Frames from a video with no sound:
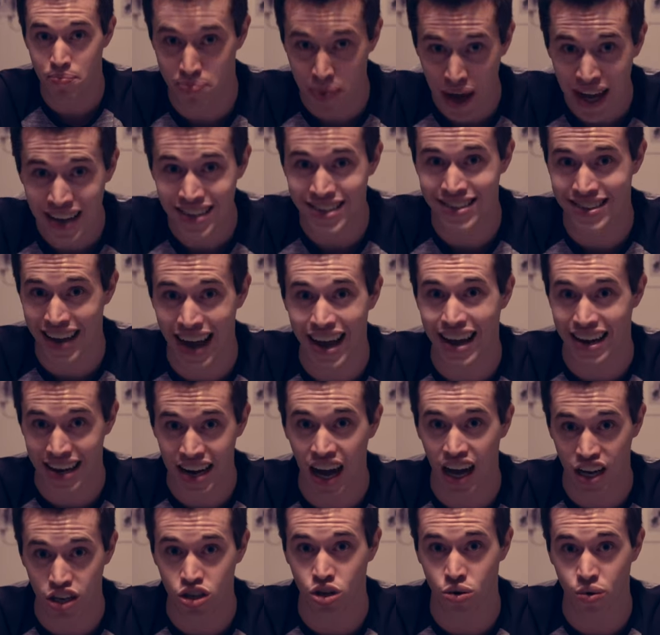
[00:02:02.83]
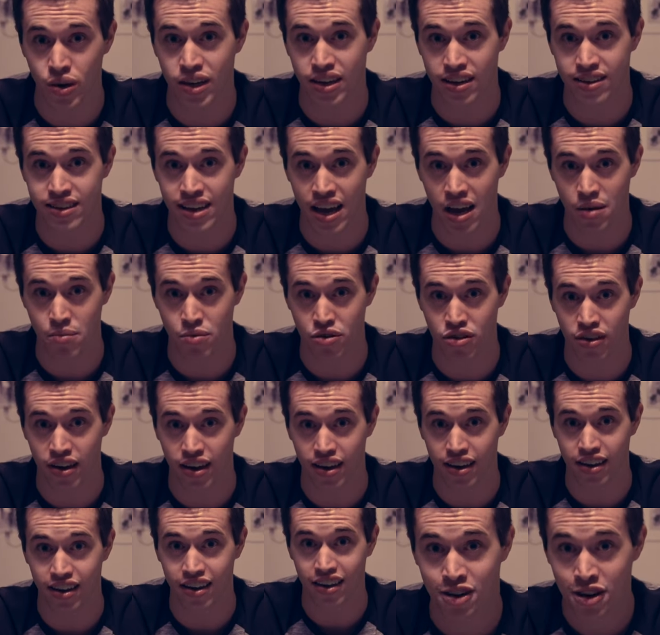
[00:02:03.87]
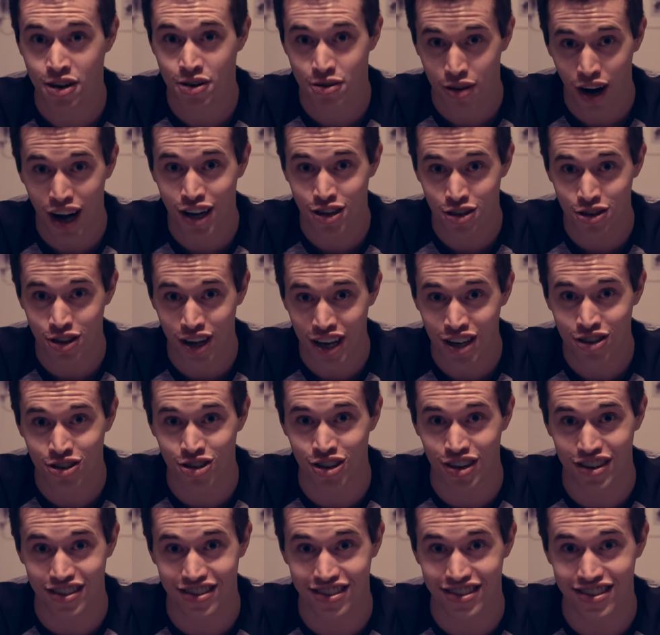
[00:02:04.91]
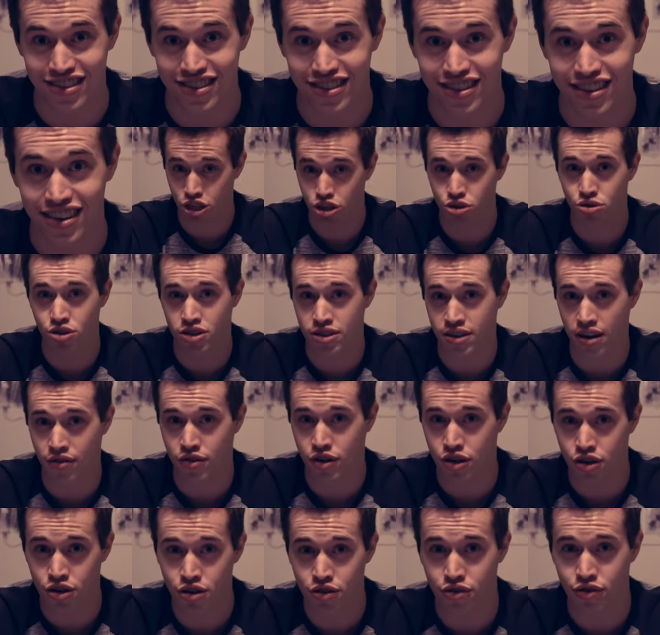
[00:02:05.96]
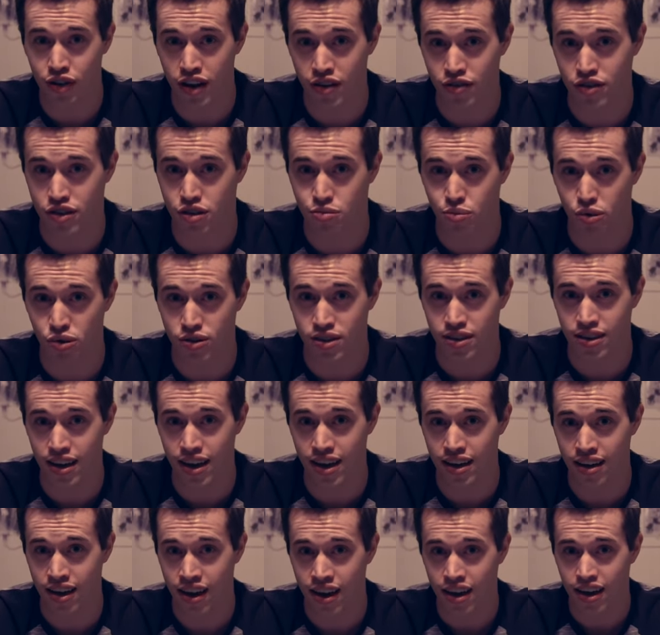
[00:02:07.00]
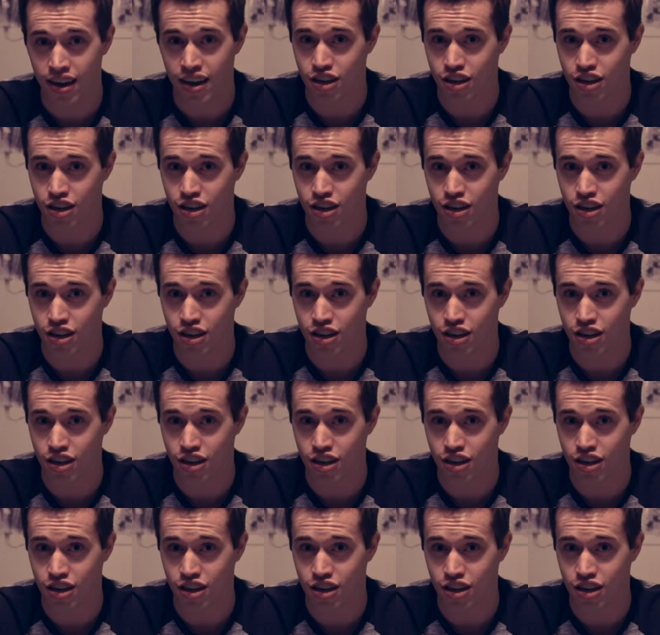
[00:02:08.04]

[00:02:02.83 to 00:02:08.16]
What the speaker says: best at not doing a damn thing. Congratulations! Did you discover your new favorite sport today?